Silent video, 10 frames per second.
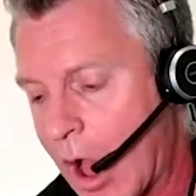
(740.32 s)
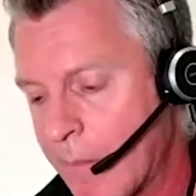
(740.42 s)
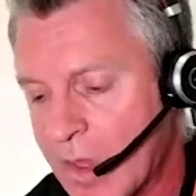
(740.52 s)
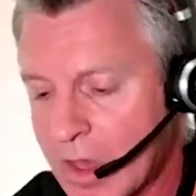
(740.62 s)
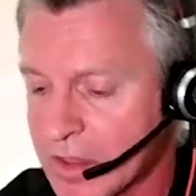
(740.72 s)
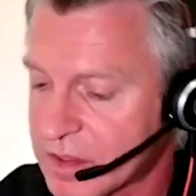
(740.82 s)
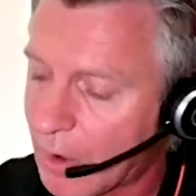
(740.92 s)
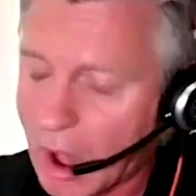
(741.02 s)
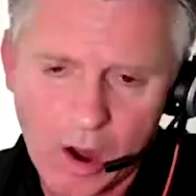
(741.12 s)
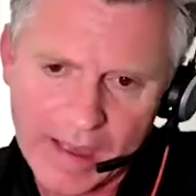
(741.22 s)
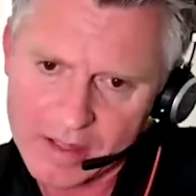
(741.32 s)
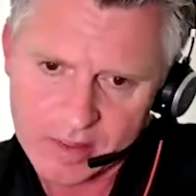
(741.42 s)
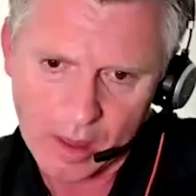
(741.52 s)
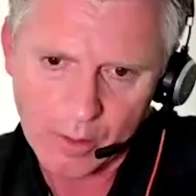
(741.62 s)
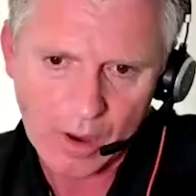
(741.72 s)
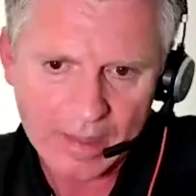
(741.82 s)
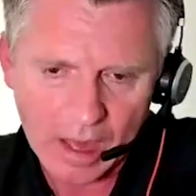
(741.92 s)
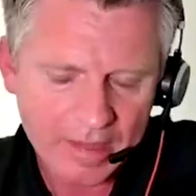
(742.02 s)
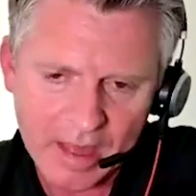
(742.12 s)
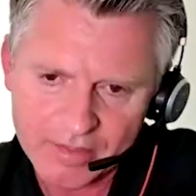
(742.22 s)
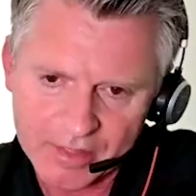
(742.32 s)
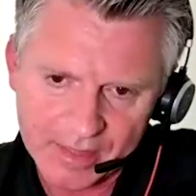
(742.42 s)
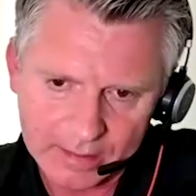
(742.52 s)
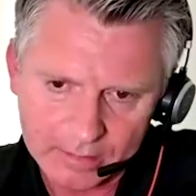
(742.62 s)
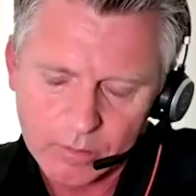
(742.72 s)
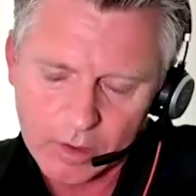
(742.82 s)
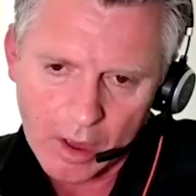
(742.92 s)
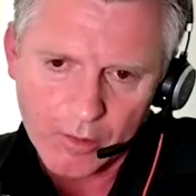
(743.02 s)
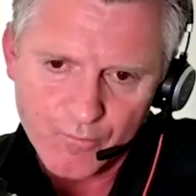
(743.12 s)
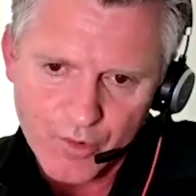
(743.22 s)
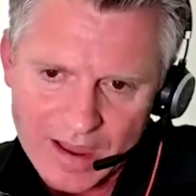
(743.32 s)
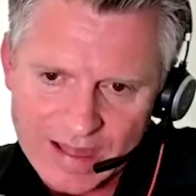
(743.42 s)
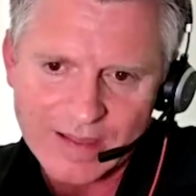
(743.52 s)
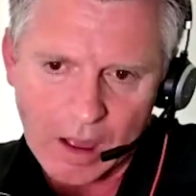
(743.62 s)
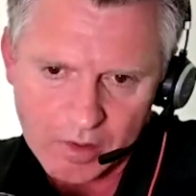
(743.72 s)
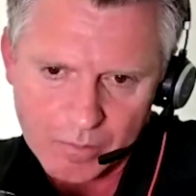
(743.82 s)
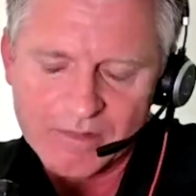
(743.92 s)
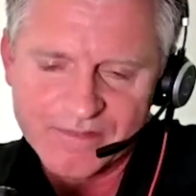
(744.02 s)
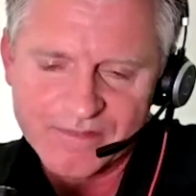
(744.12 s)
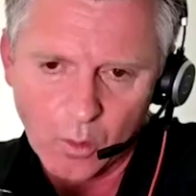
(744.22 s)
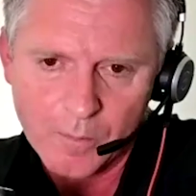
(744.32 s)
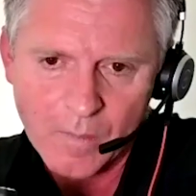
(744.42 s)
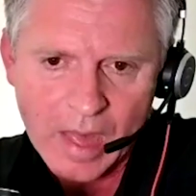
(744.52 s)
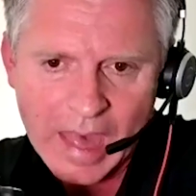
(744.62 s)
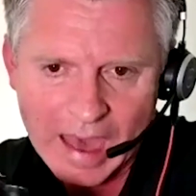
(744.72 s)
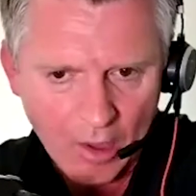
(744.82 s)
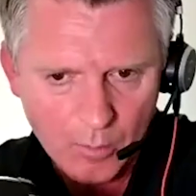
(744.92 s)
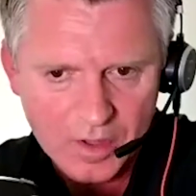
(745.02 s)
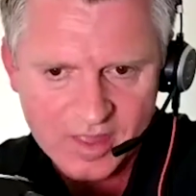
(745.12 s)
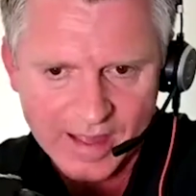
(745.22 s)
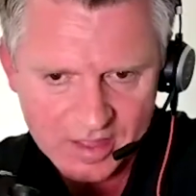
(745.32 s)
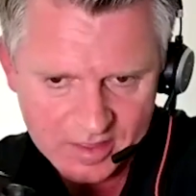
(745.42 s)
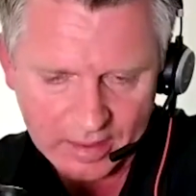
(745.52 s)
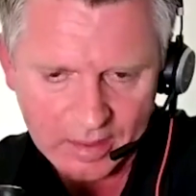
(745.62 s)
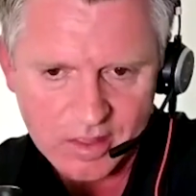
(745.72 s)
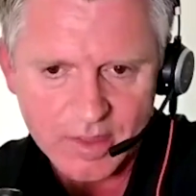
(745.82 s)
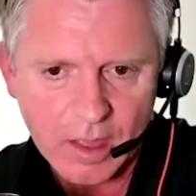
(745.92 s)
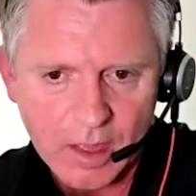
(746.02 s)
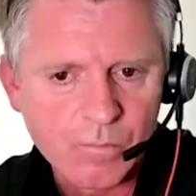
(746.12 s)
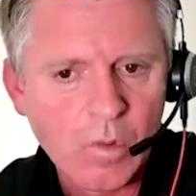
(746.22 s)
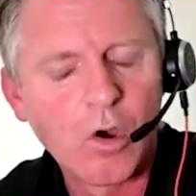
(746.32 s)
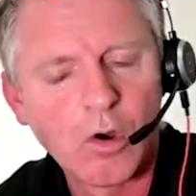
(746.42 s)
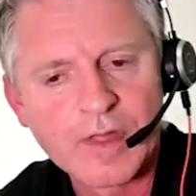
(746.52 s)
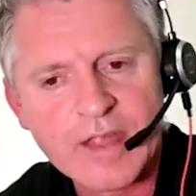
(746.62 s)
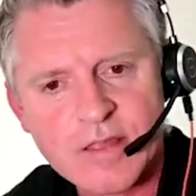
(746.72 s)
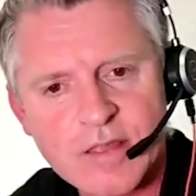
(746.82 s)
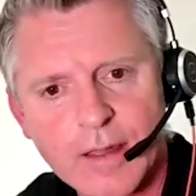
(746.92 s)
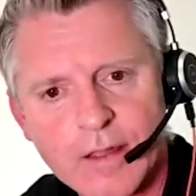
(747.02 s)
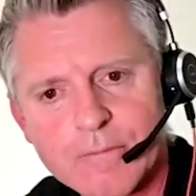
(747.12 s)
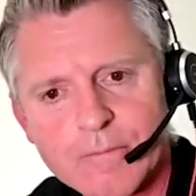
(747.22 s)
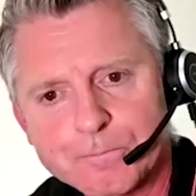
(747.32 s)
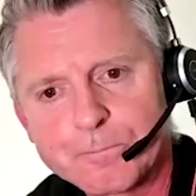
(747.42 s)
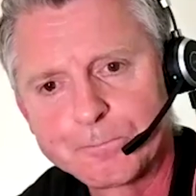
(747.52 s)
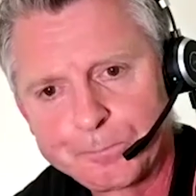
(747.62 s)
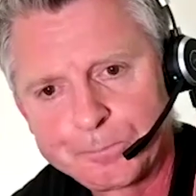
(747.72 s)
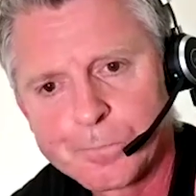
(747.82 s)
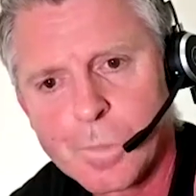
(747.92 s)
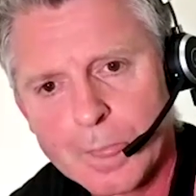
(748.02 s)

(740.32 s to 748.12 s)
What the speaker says: So ISO, another thing, that really does perform, and I would say is second to none on the D6. And